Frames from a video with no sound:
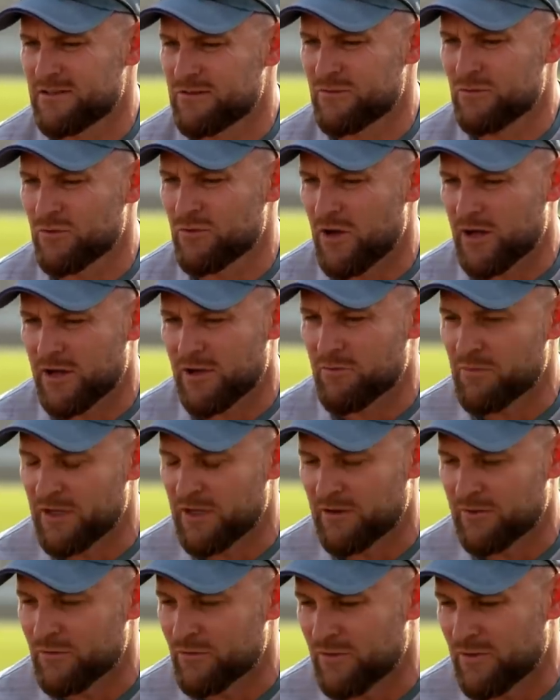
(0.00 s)
All I can be
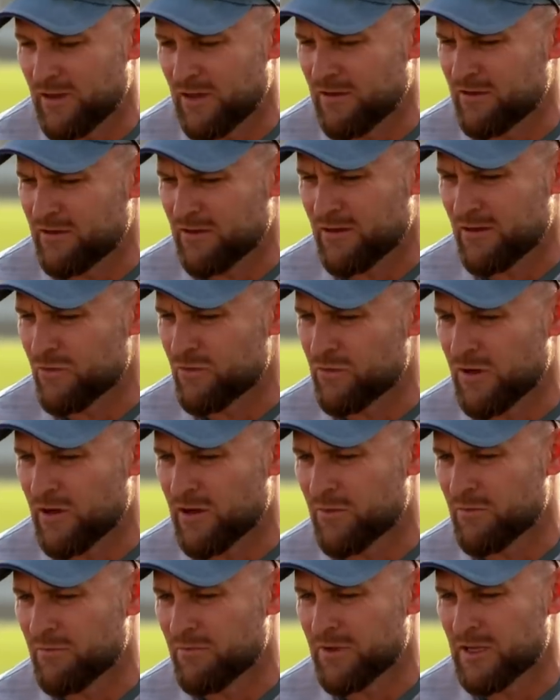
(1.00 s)
is authentic, and all I
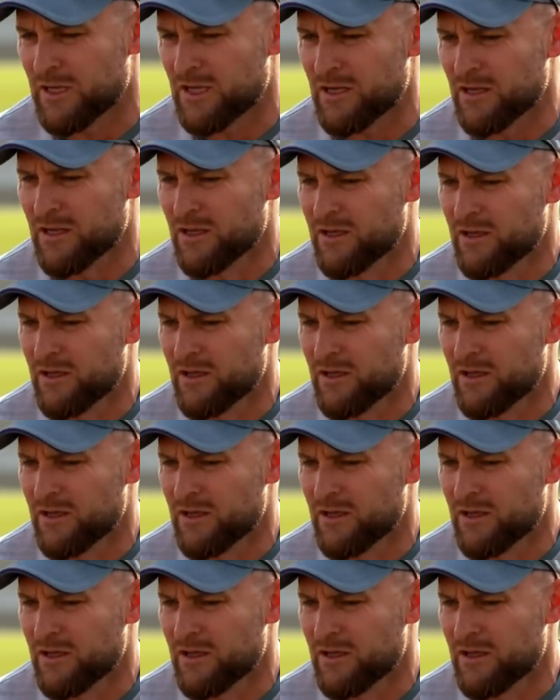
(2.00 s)
can be